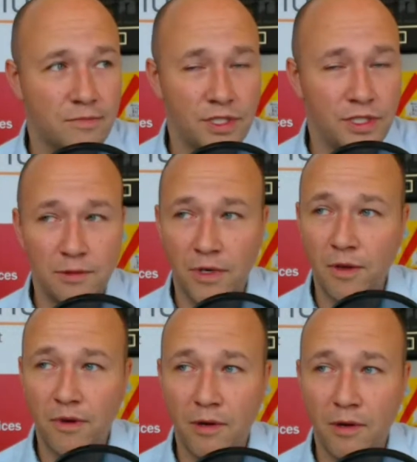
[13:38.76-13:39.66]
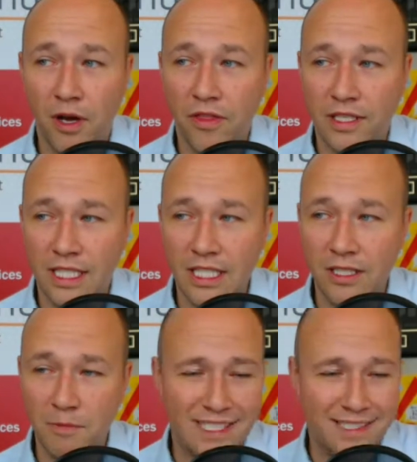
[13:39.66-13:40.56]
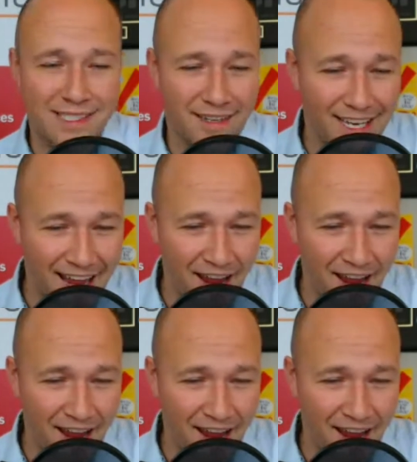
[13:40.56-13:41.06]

put your money where your mouth is. He should be selling now.